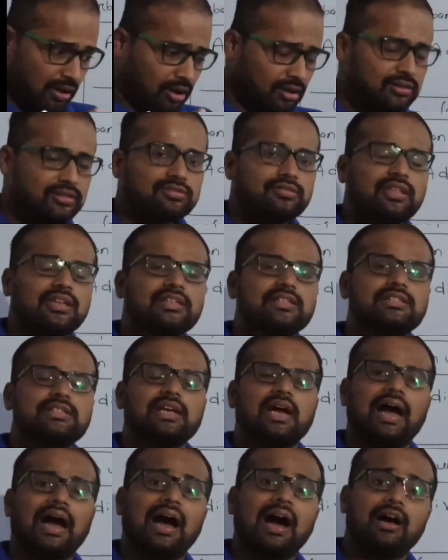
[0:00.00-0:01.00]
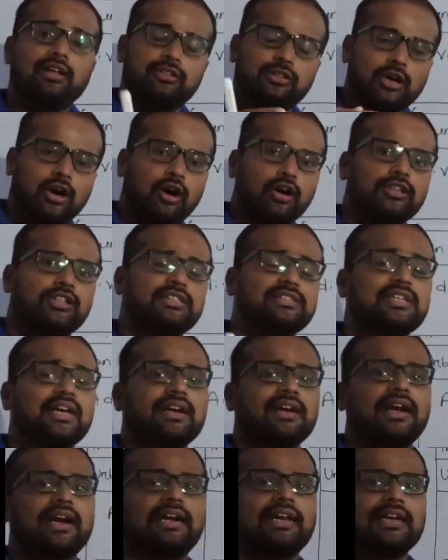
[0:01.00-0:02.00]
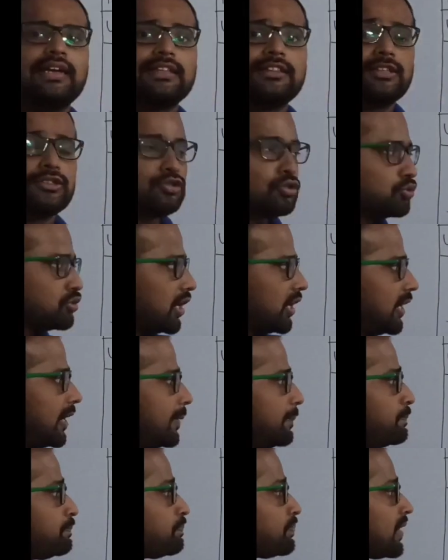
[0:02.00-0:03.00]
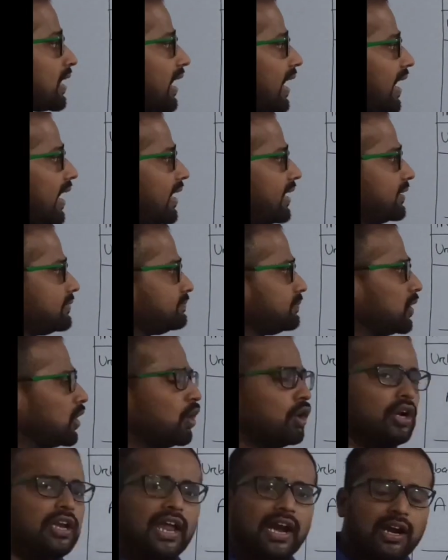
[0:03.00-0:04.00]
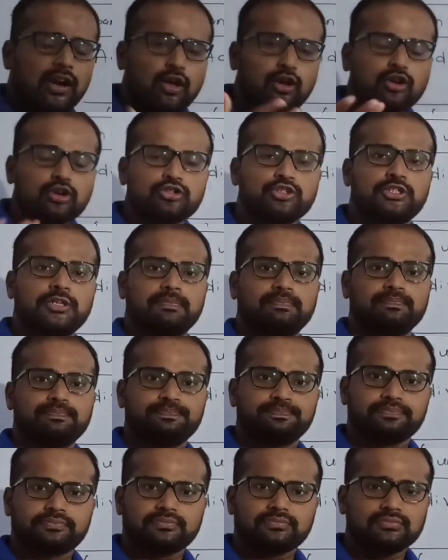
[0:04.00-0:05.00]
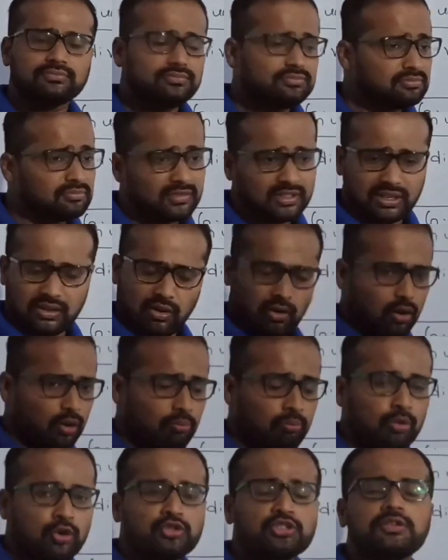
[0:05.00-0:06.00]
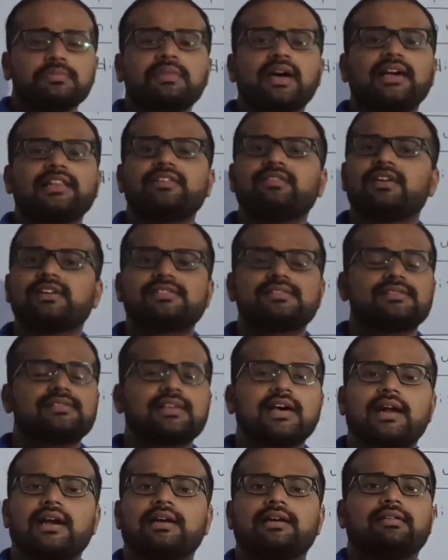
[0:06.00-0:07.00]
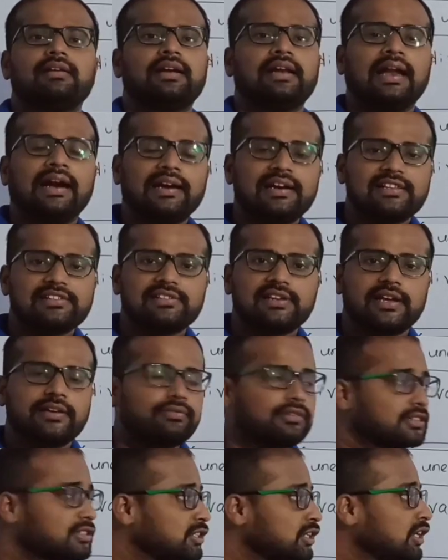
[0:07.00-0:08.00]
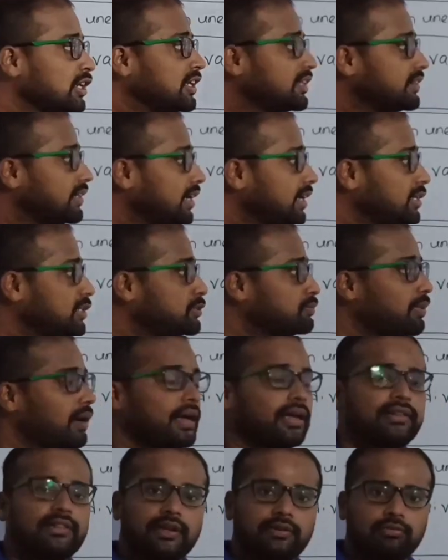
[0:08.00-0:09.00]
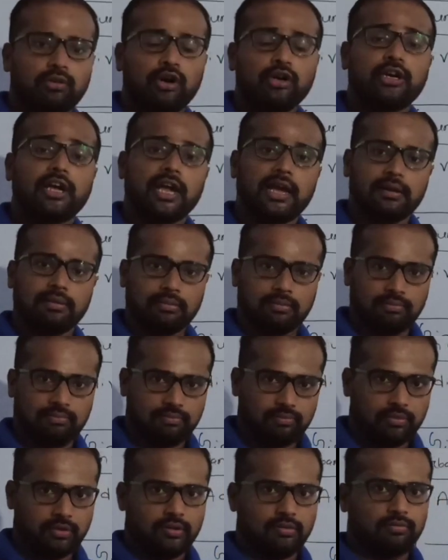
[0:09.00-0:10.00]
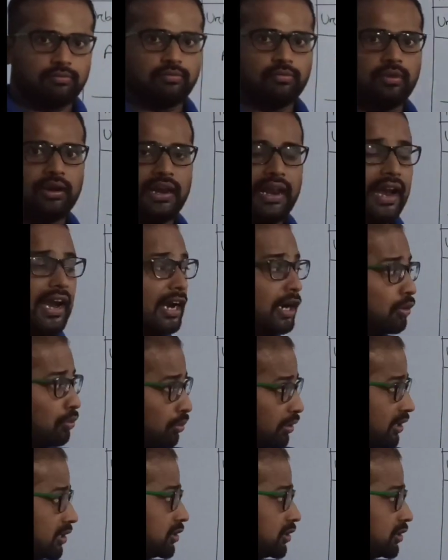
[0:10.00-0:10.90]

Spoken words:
all the things the others are getting in the society. And land ownership. Most of the Adivasis are landless laborers. That is why they want a land